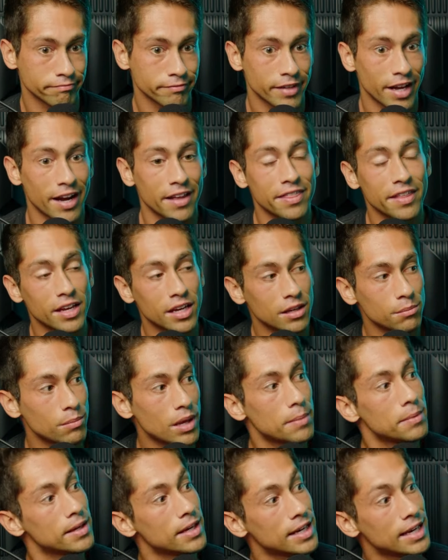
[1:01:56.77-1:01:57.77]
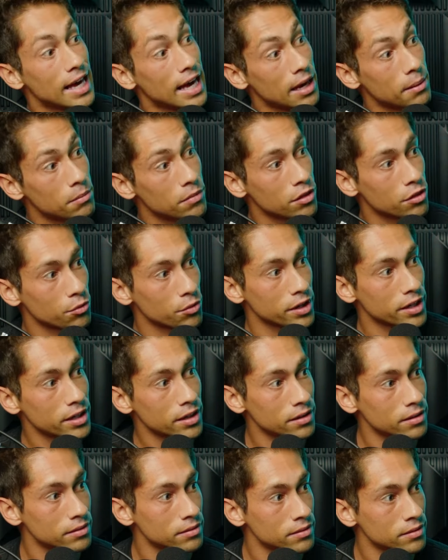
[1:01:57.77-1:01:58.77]
I think in maybe a game
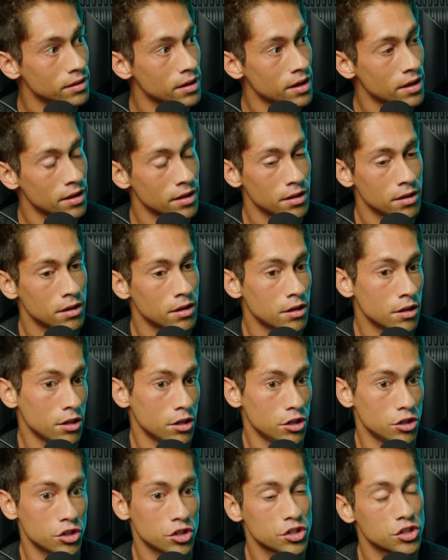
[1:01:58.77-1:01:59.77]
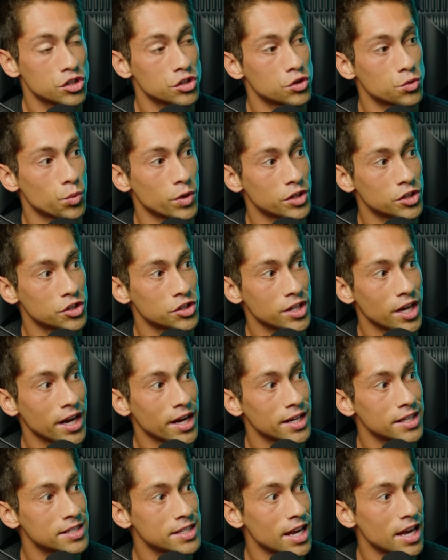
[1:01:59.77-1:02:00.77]
3, you just switch
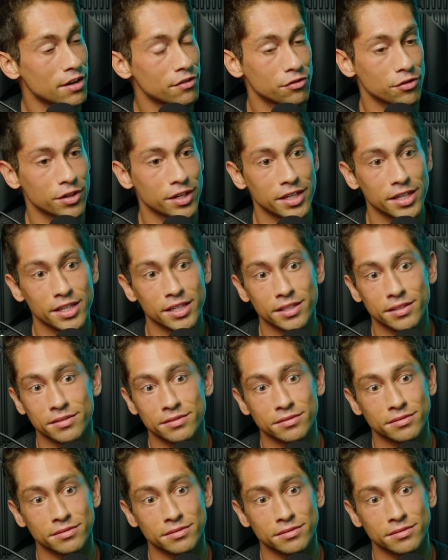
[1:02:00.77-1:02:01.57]
sides every